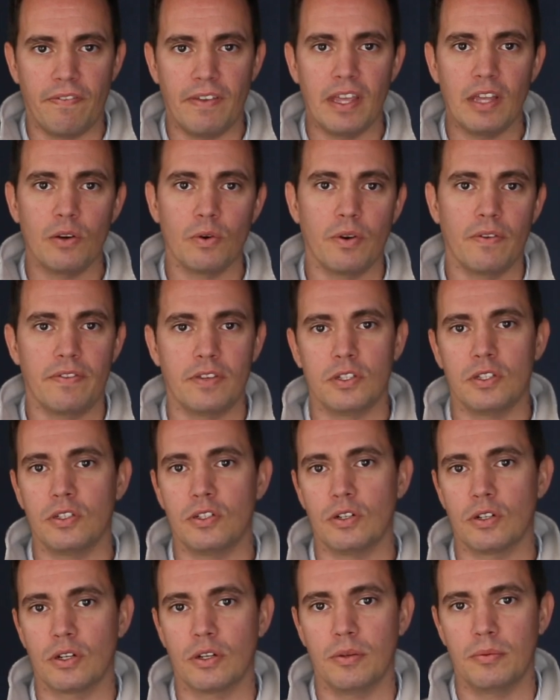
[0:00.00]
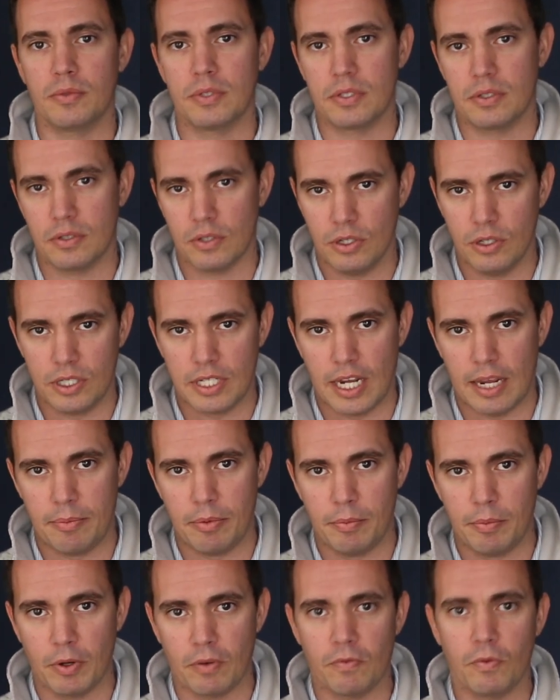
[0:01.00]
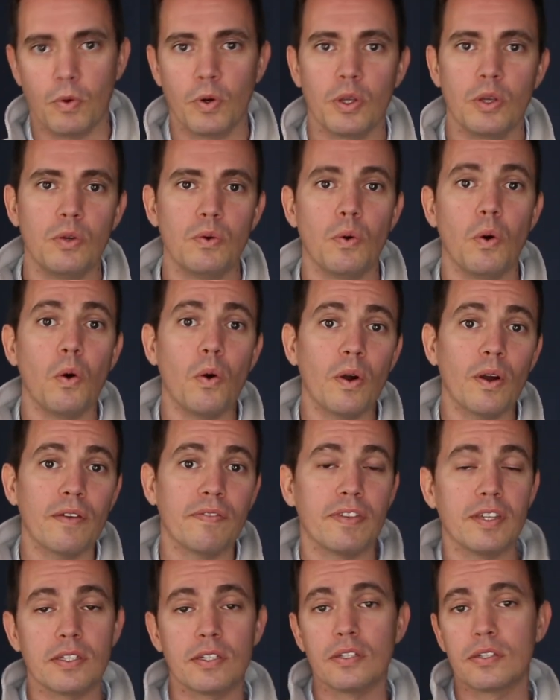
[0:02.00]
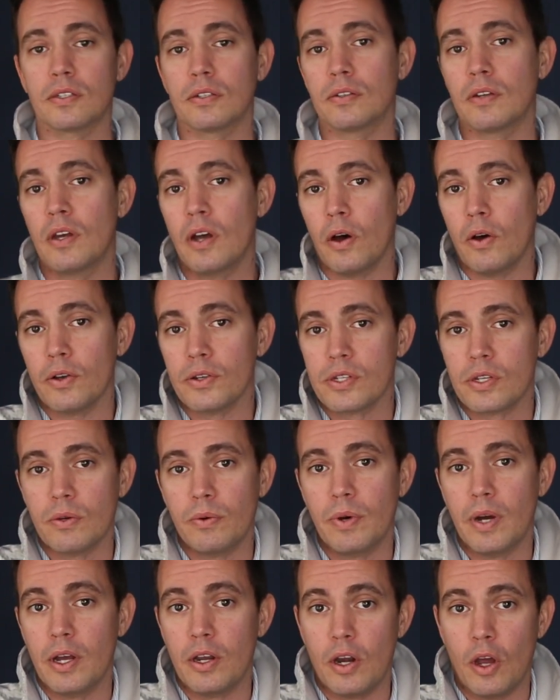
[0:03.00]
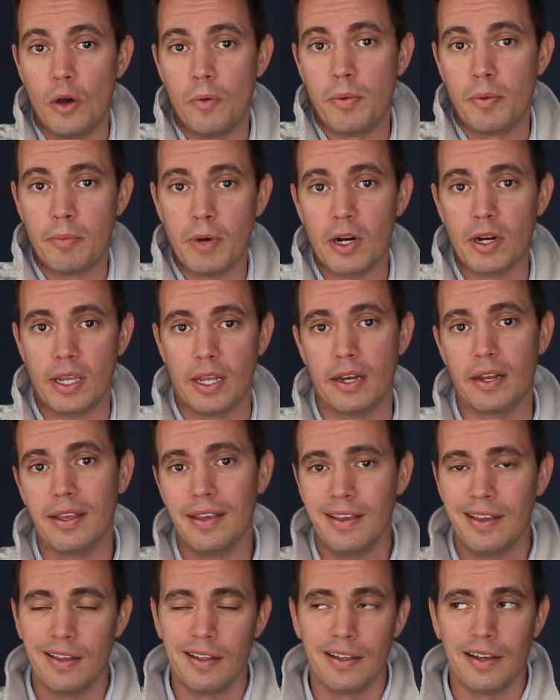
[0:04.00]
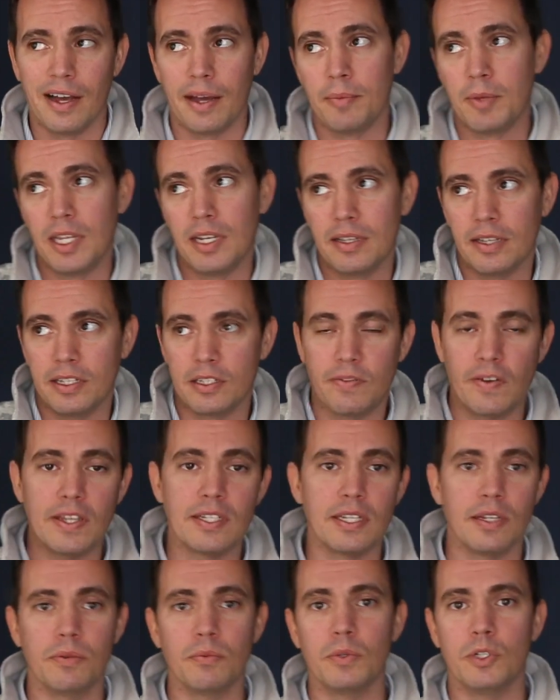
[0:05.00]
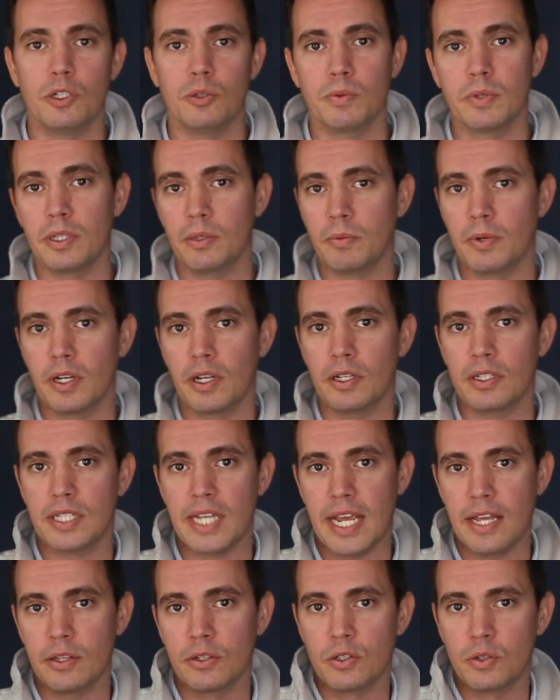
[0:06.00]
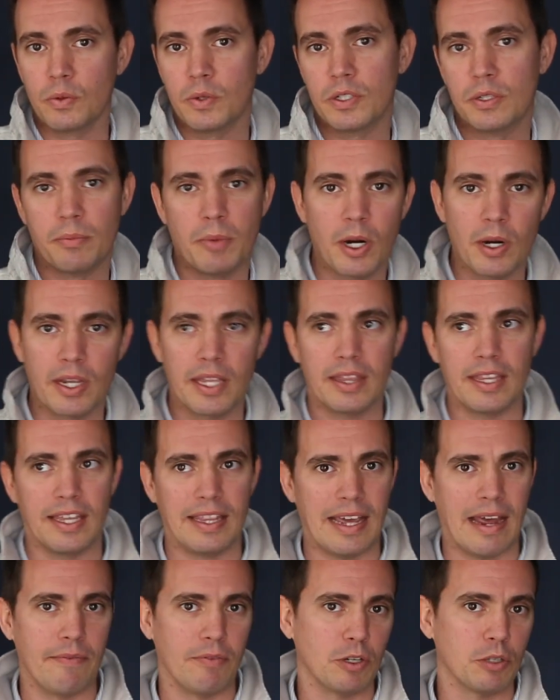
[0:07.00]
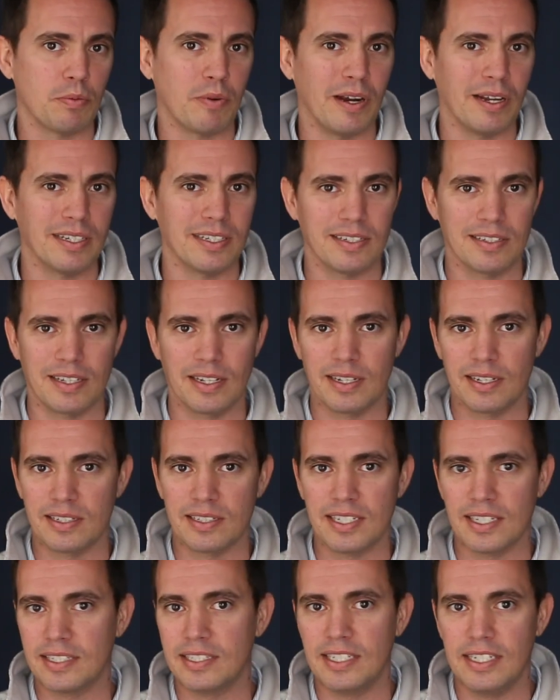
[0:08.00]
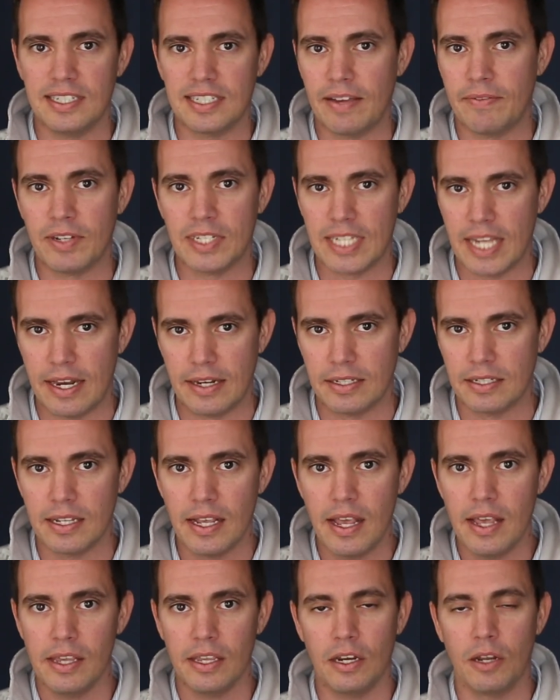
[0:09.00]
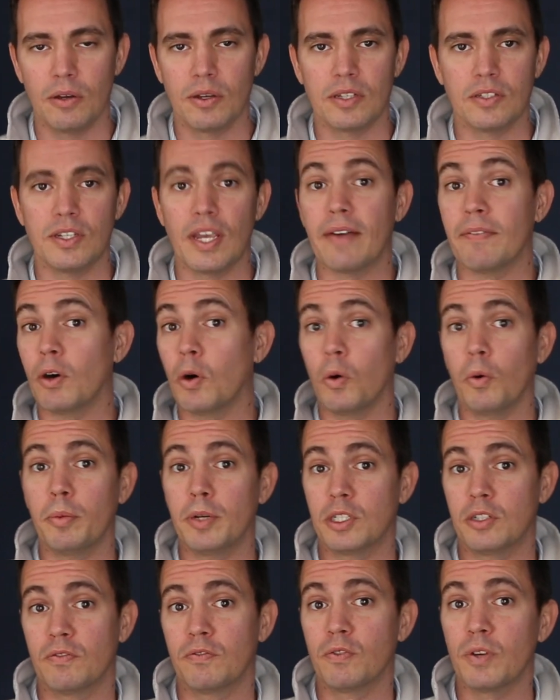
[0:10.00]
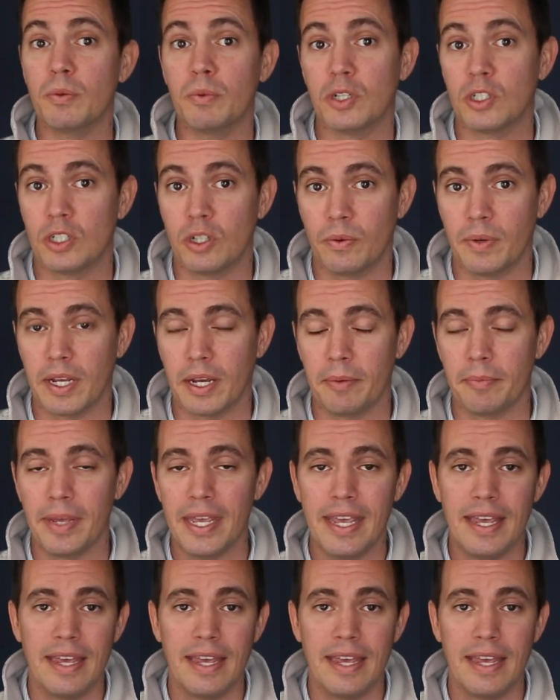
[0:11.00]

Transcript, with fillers: fit or if this is your good good type of book for you or if this is a, also an open market. I mean, let's face it, would you really want to tailor towards a market that the average price is like 67 cents, you know, because you have a whole bunch of free ones showing up?